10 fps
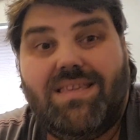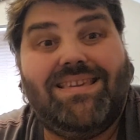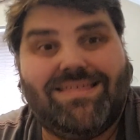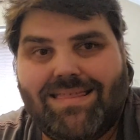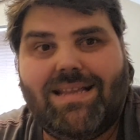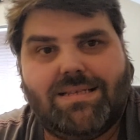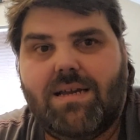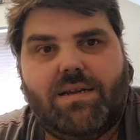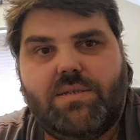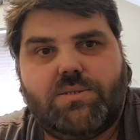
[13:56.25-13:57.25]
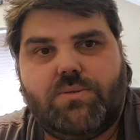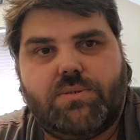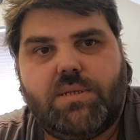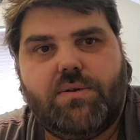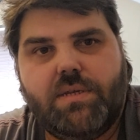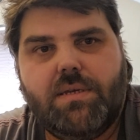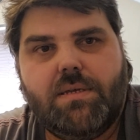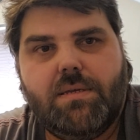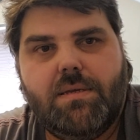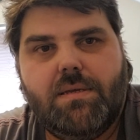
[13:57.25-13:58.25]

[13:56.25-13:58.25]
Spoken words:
you think dinosaurs, don't you?